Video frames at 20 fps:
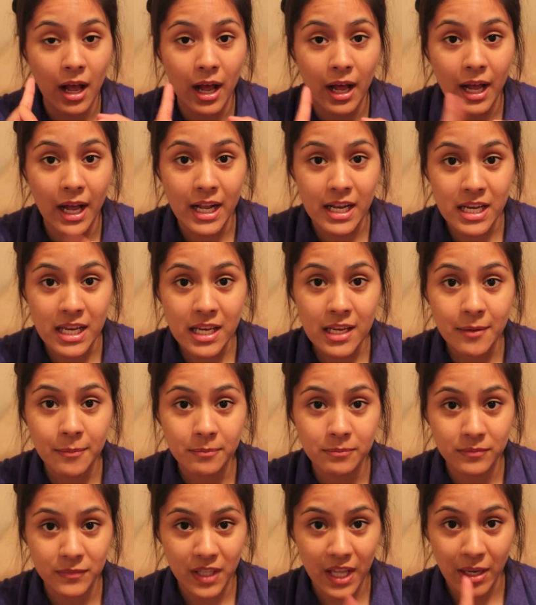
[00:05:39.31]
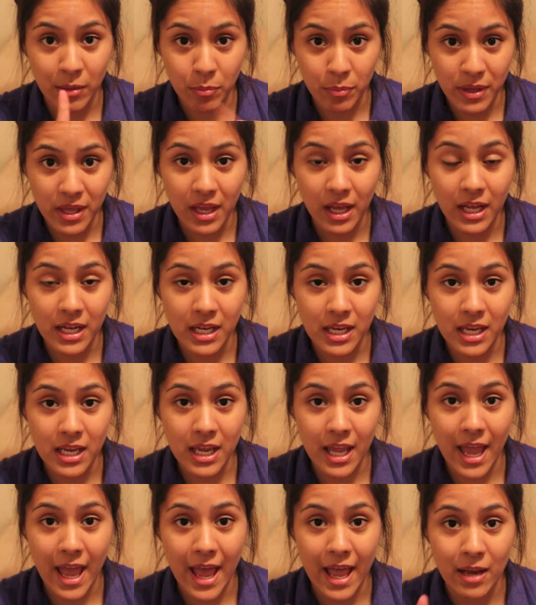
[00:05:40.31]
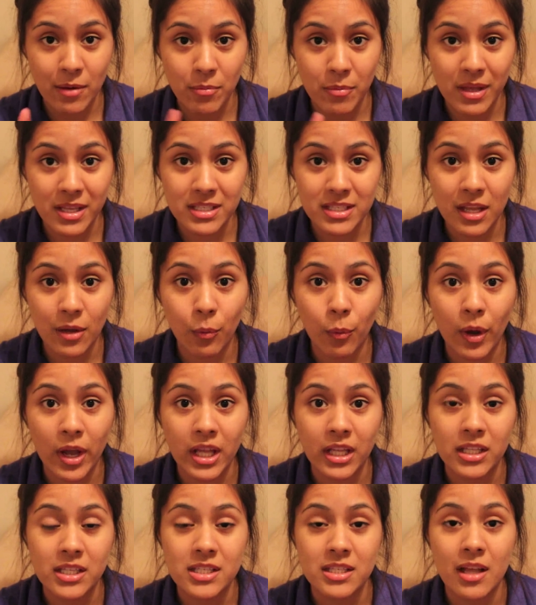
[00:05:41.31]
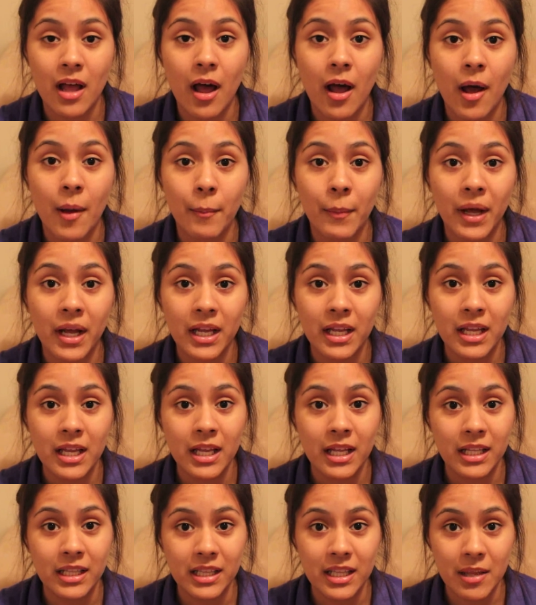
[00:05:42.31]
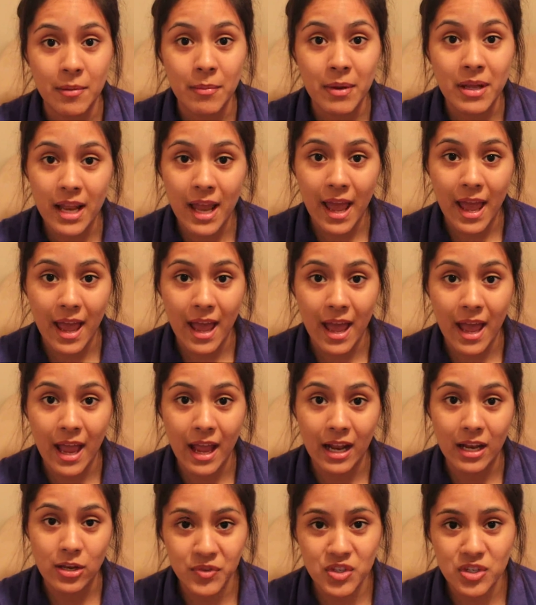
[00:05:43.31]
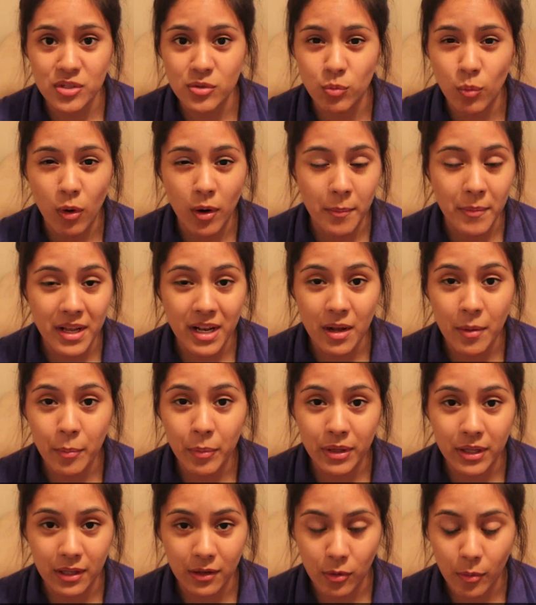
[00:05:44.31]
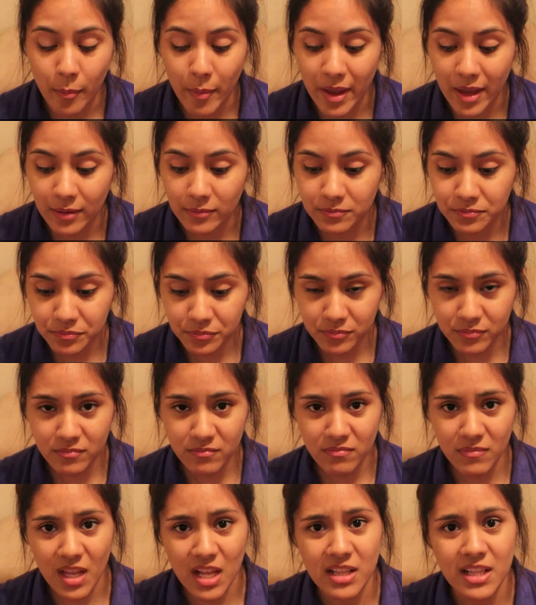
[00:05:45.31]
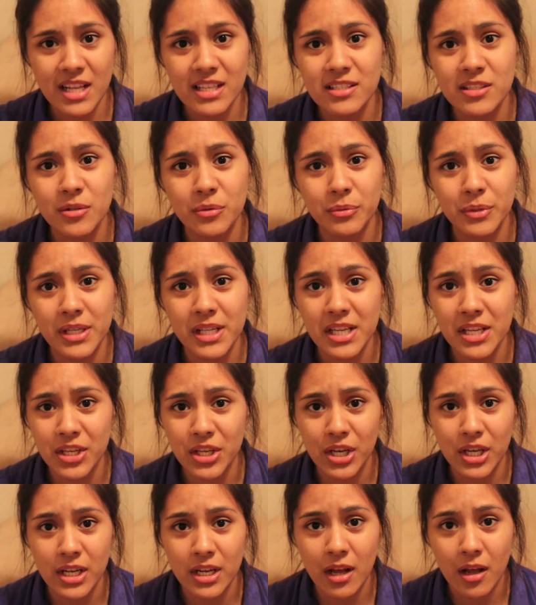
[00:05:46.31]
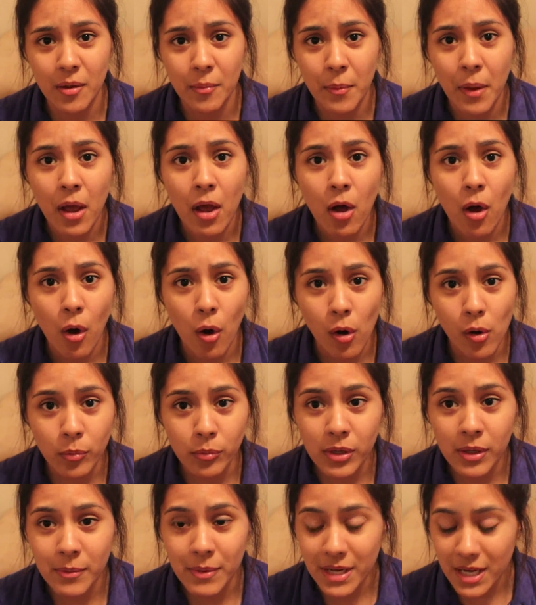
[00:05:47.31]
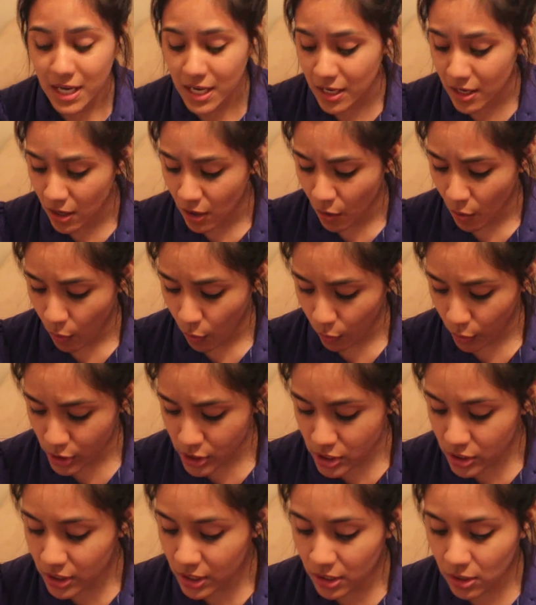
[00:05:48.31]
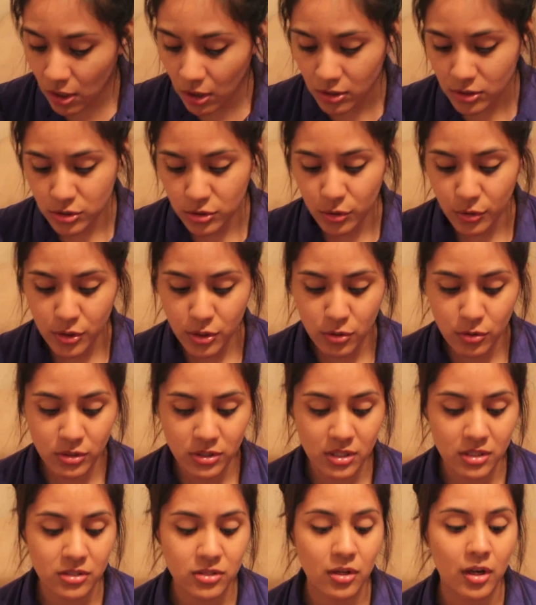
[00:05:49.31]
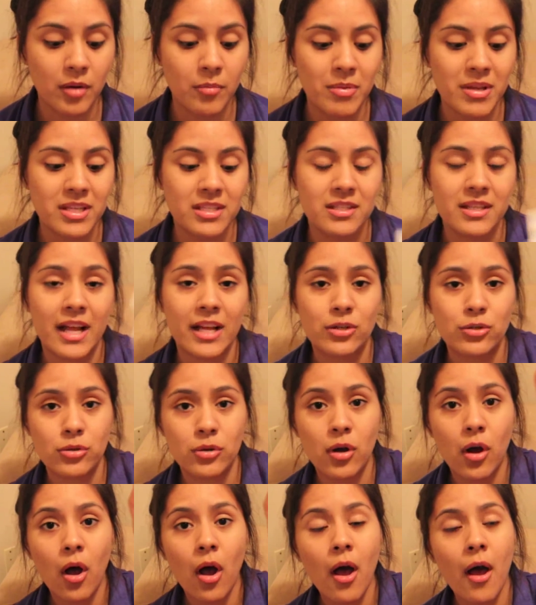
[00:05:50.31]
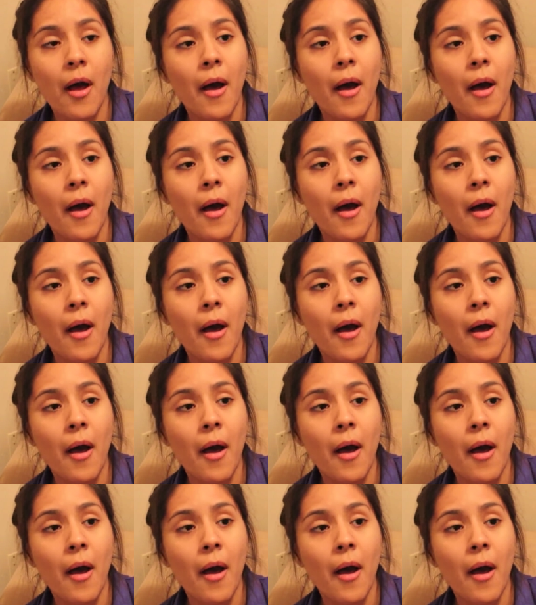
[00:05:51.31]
honey, like bee honey, and mix it with some lemon and just warm it up a little bit. That's a really good home remedy. Or you can also use the Sorbet's natural